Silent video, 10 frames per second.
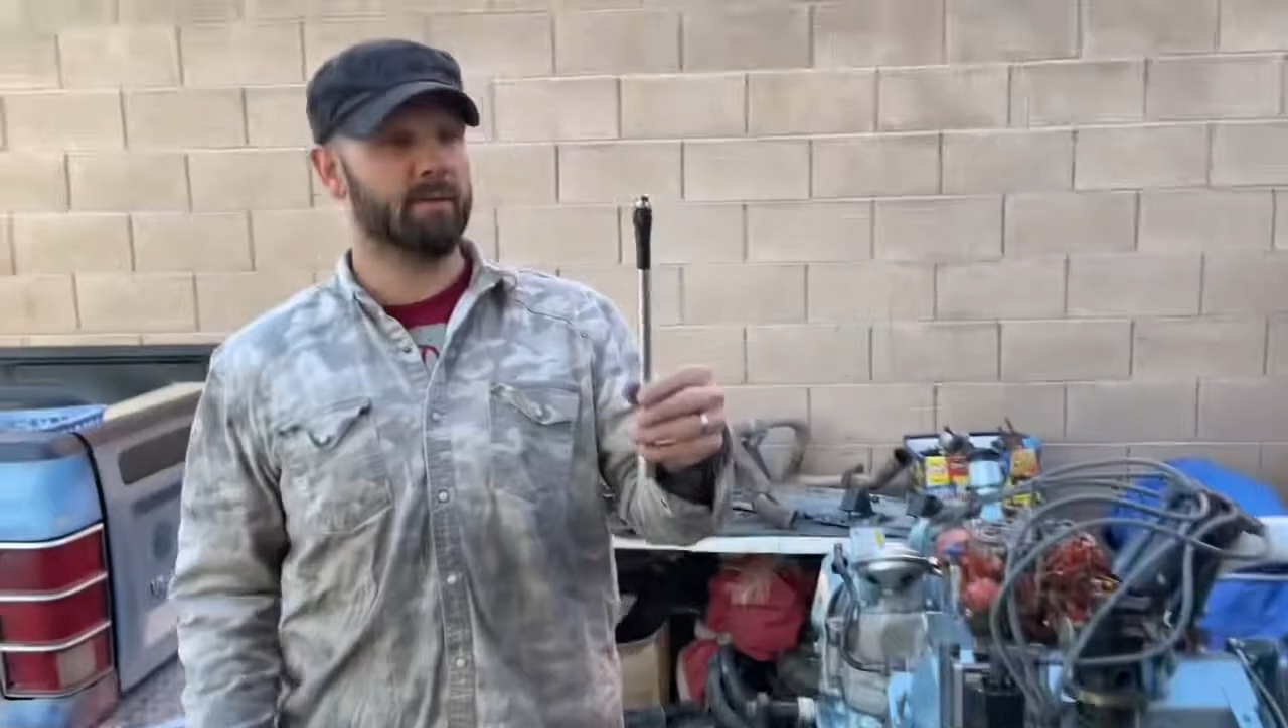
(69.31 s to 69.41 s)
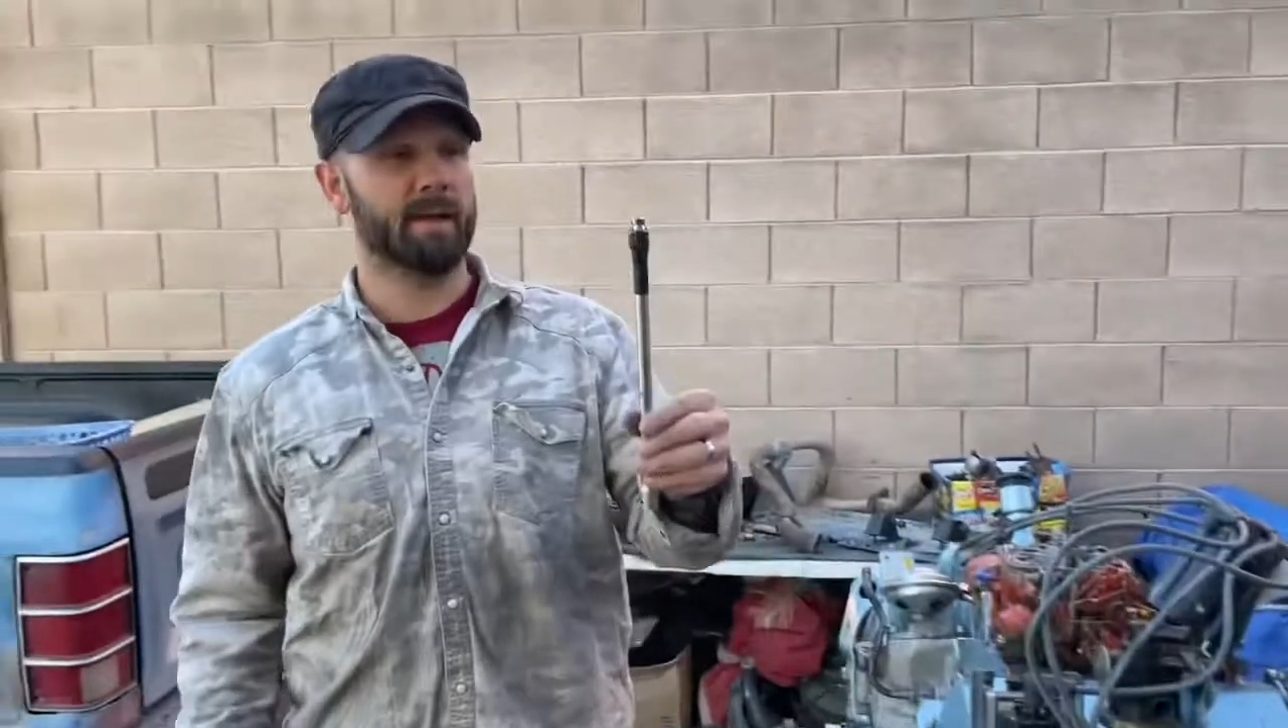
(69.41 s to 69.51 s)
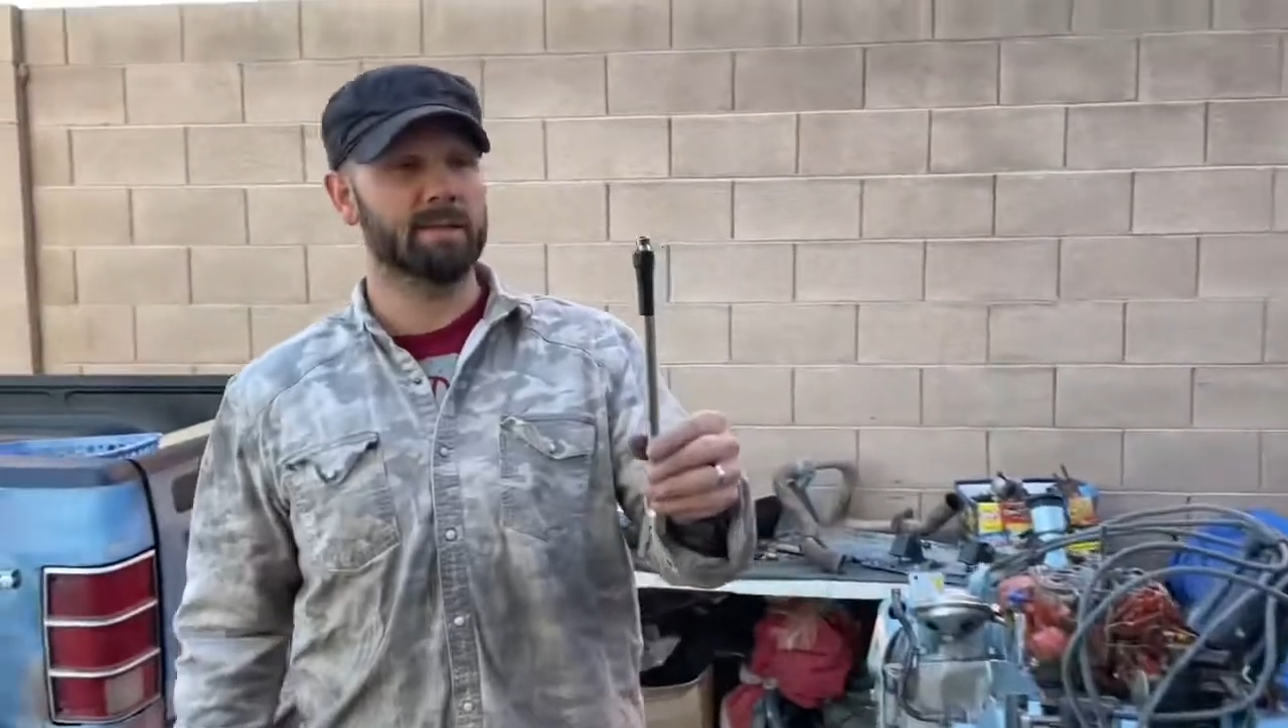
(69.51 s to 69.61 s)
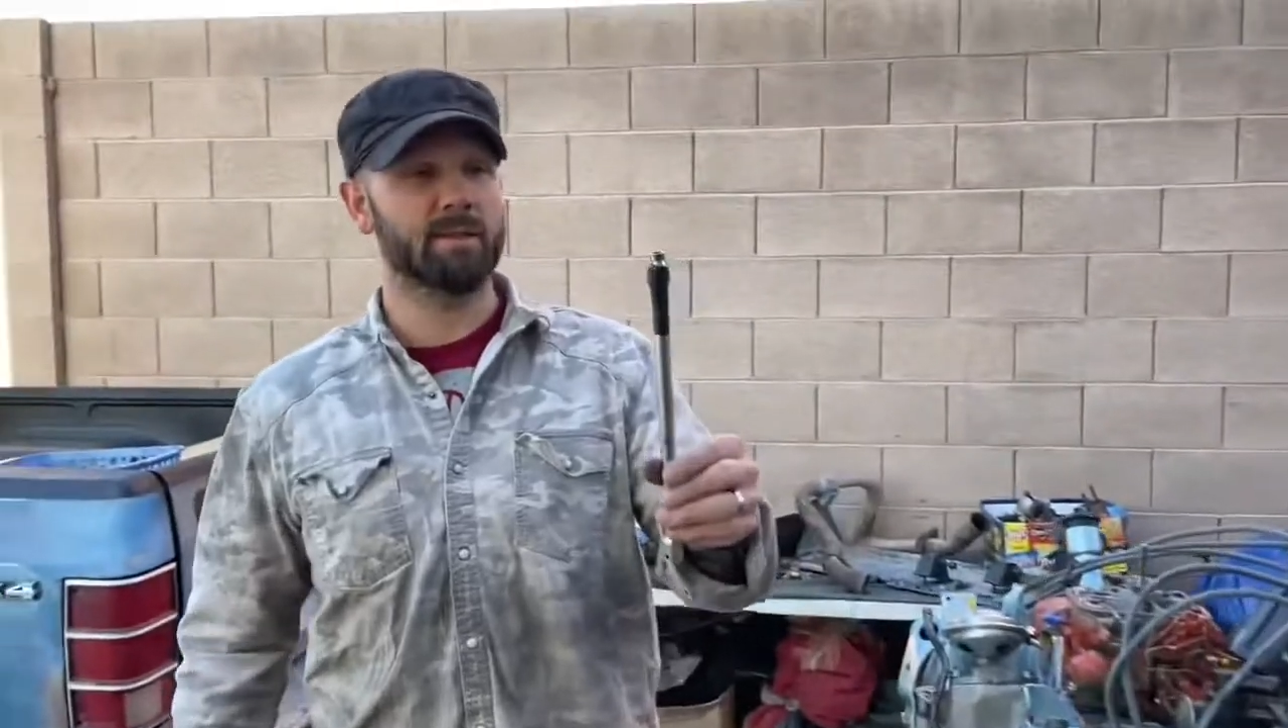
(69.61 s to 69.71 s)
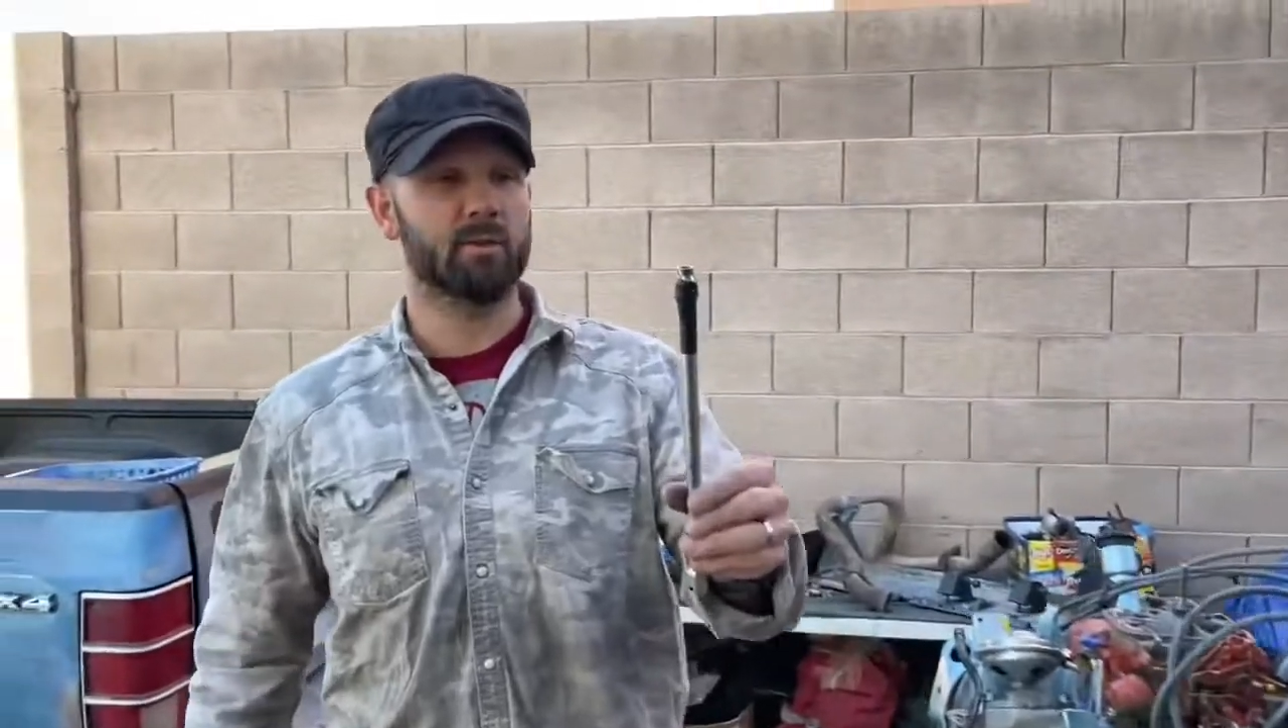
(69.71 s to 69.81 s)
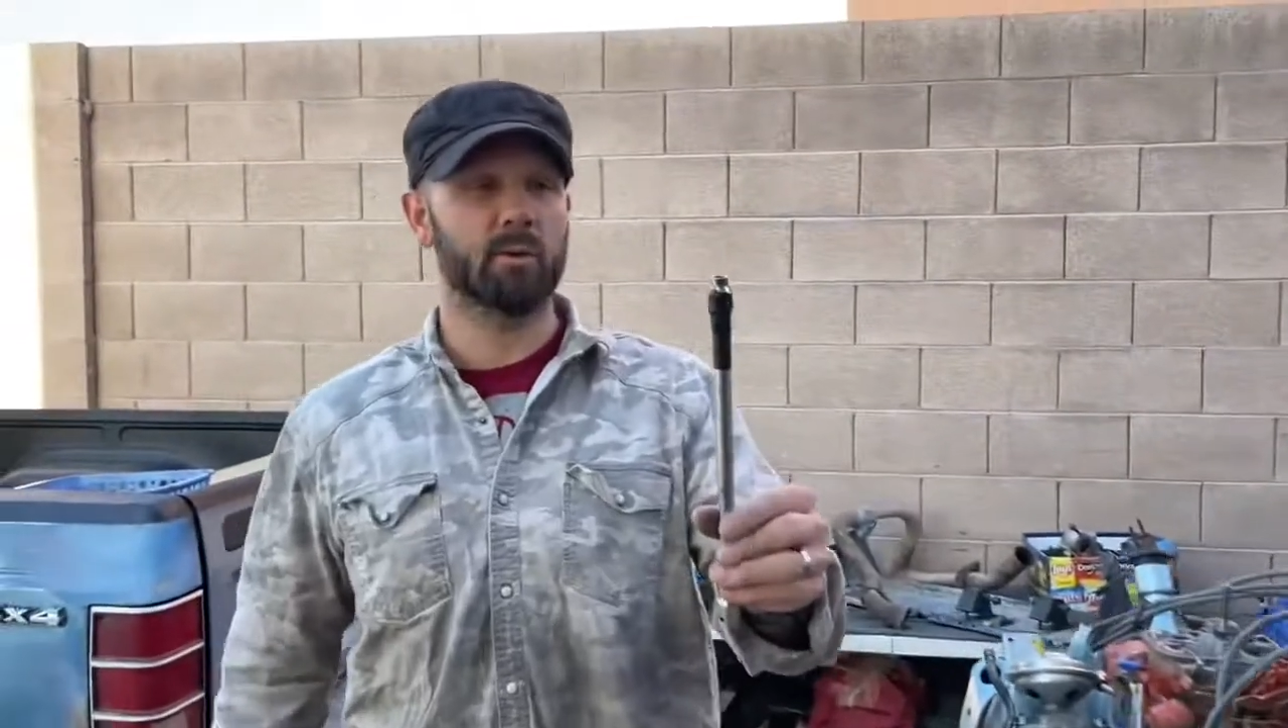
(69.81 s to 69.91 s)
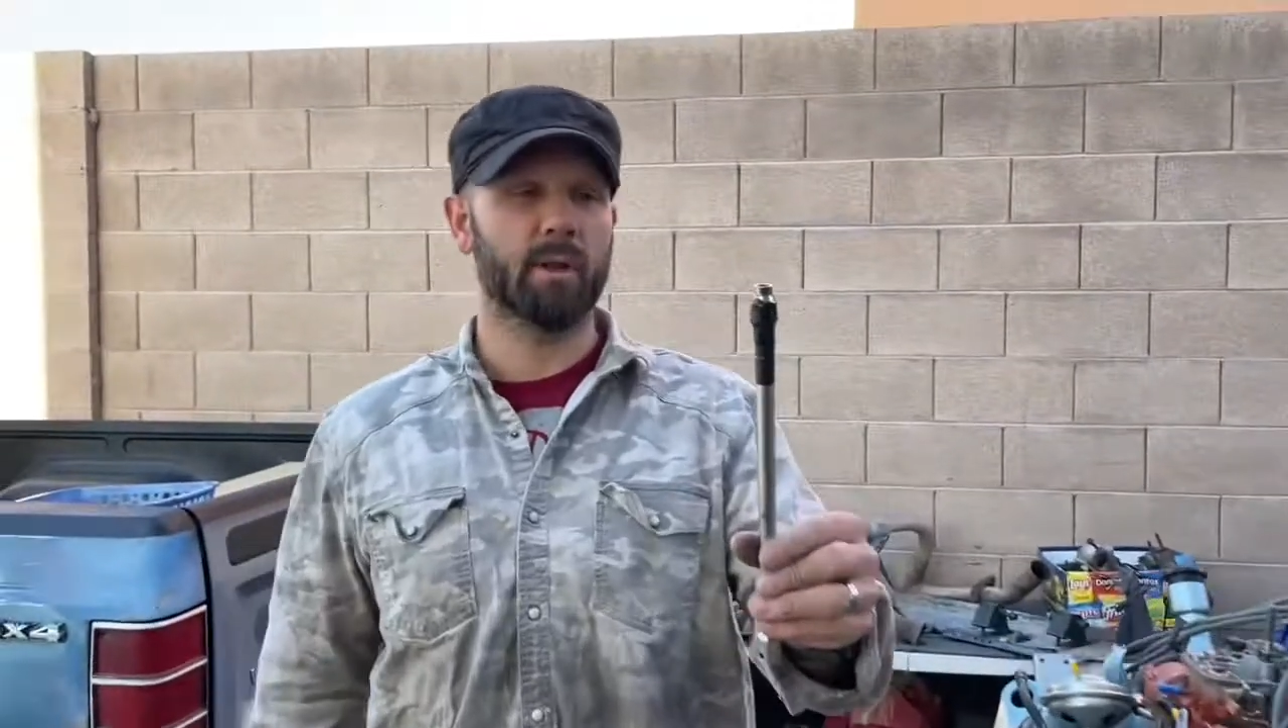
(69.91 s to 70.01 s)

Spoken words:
fancy tool